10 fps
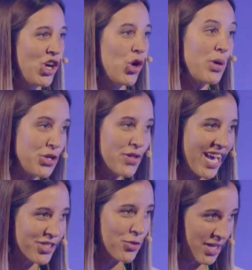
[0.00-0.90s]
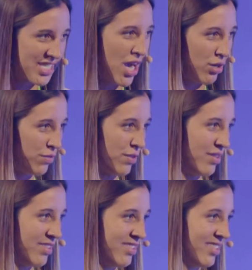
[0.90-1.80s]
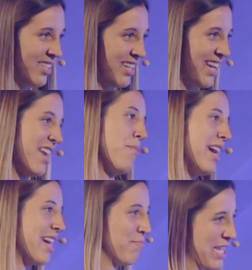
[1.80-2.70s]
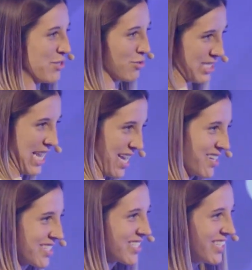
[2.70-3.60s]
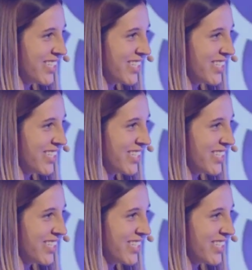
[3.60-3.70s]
we do that to ourselves. And it might not be in those things,